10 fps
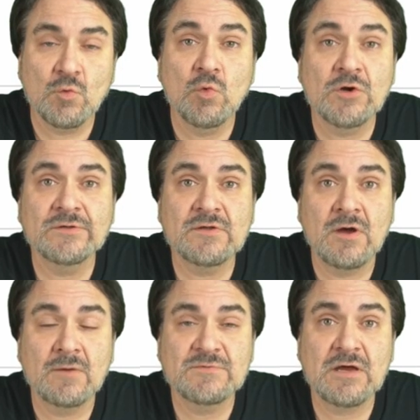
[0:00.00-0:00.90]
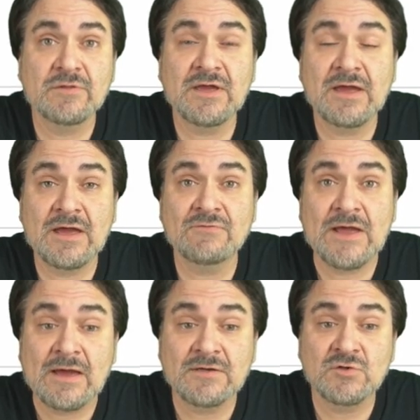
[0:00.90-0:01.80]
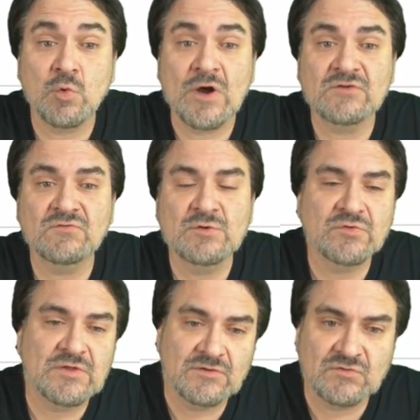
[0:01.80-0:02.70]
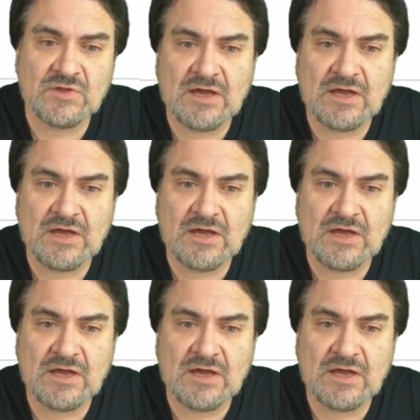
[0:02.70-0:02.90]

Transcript: So we're in the hub now. They have added quite a few things.